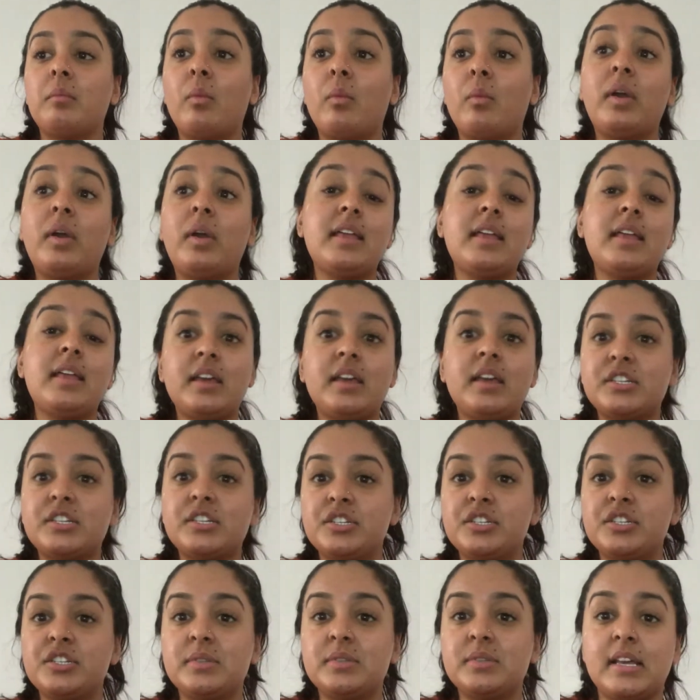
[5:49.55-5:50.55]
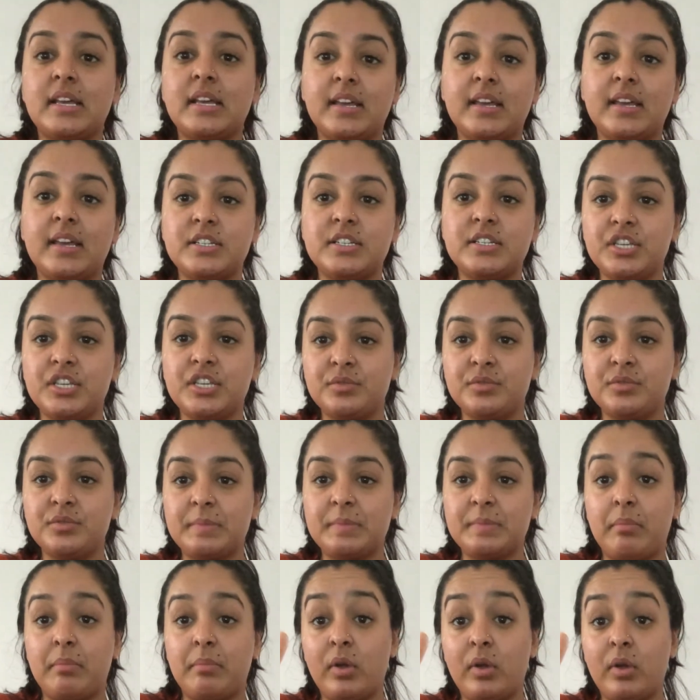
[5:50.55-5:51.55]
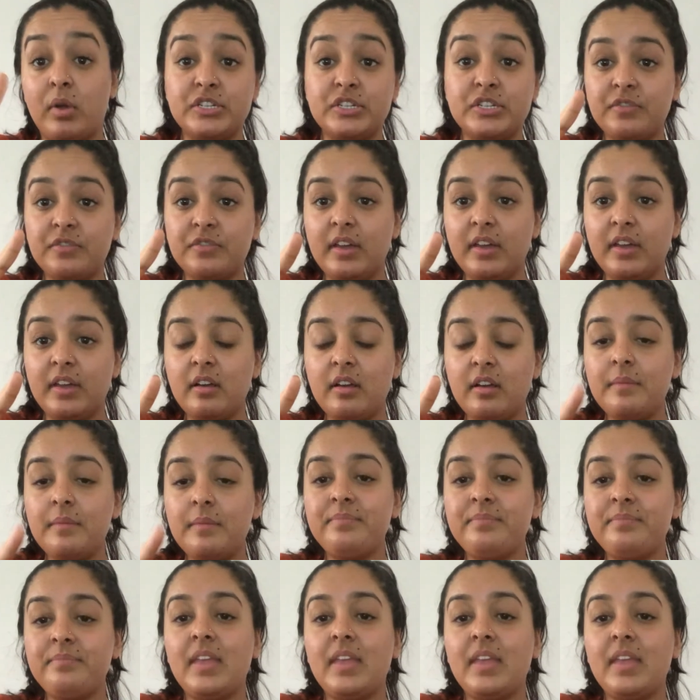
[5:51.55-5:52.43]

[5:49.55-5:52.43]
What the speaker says: what I like to do is I like to use my pointer finger,